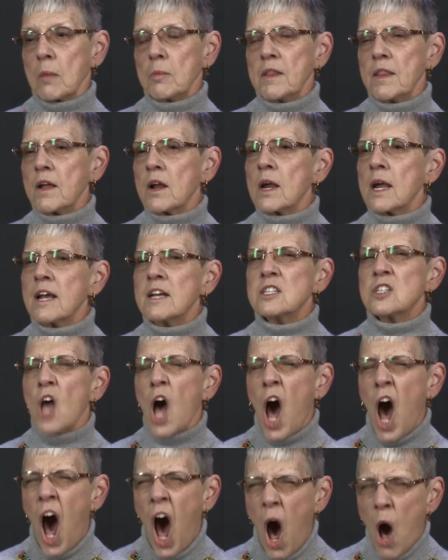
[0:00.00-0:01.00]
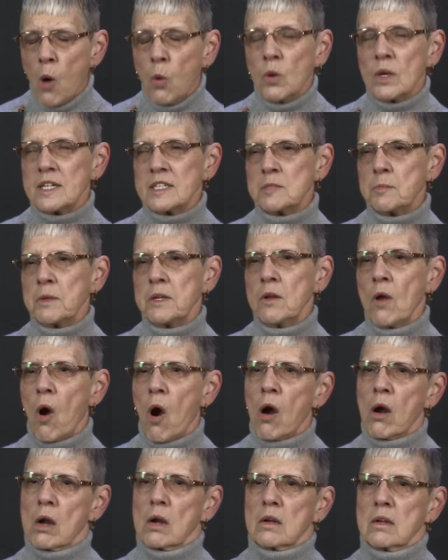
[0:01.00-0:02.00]
I mean, there has always been
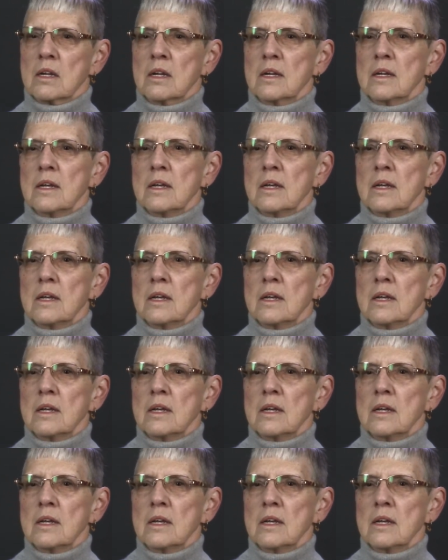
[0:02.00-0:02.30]
art.